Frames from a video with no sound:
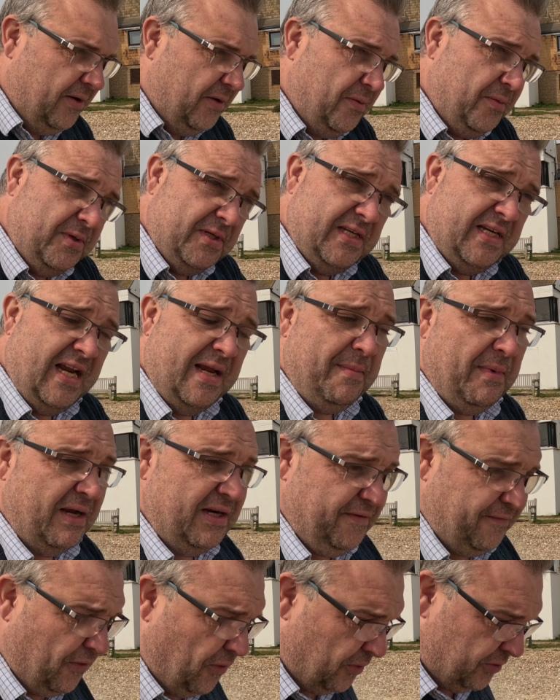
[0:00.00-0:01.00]
was the day my
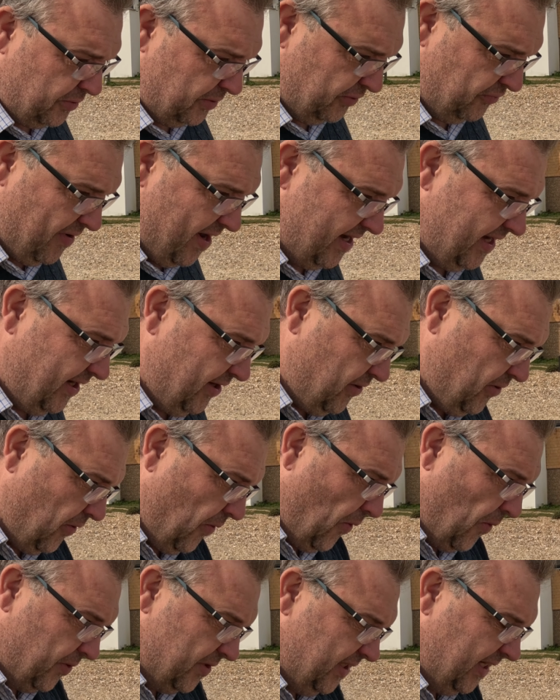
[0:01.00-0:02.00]
divorce was read in
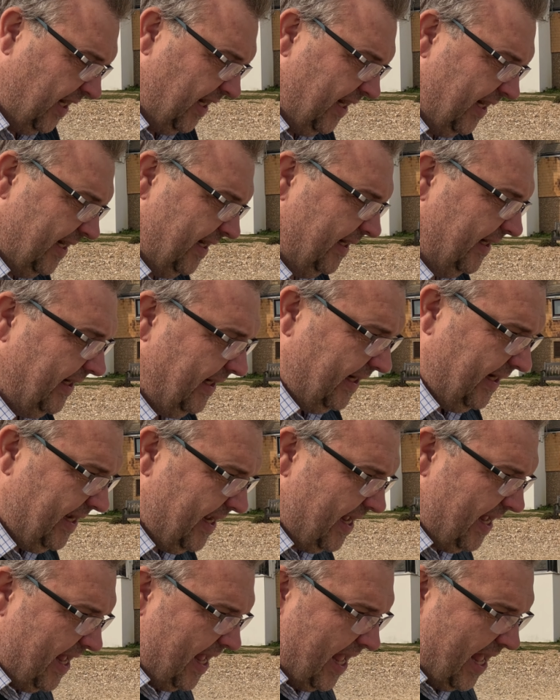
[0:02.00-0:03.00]
court,
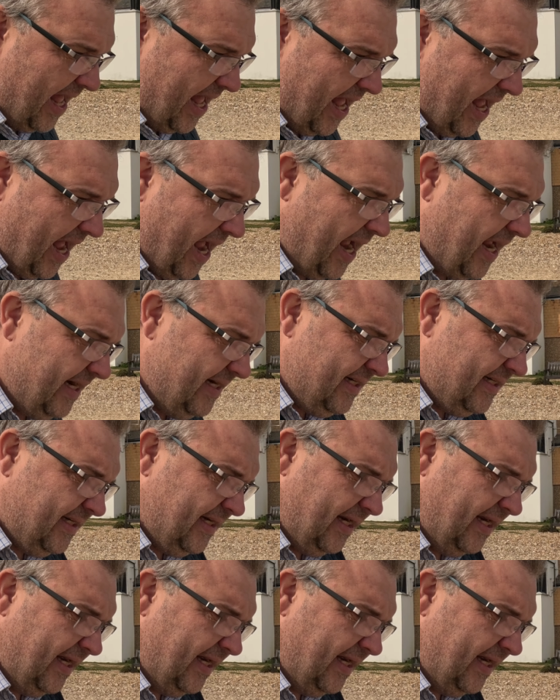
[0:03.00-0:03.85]
and